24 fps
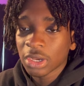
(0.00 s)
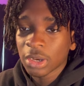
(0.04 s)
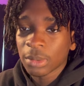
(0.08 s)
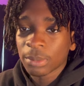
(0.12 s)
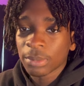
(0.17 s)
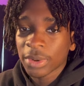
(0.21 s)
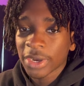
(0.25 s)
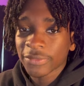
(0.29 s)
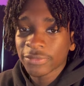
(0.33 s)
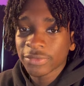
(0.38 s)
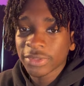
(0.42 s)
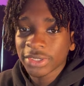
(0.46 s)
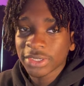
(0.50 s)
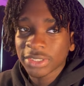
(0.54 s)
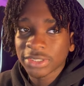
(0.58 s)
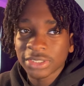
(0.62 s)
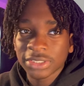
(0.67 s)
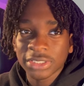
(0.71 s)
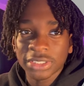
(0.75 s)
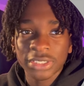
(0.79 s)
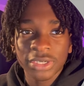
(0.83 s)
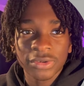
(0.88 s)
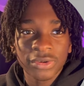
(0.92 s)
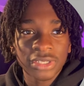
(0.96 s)
But I feel like this
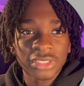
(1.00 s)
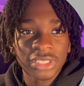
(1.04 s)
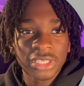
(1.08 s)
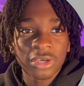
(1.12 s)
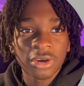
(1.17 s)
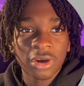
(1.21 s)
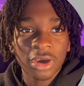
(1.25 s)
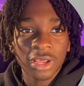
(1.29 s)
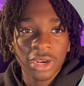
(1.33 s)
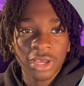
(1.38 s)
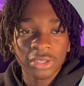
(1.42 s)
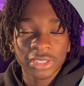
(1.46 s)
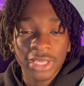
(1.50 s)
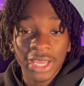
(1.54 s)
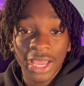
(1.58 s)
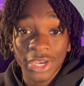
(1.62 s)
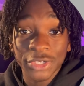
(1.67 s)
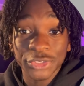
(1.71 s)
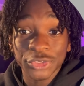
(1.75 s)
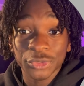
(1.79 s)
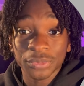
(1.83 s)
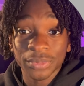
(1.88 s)
doesn't directly call out the actual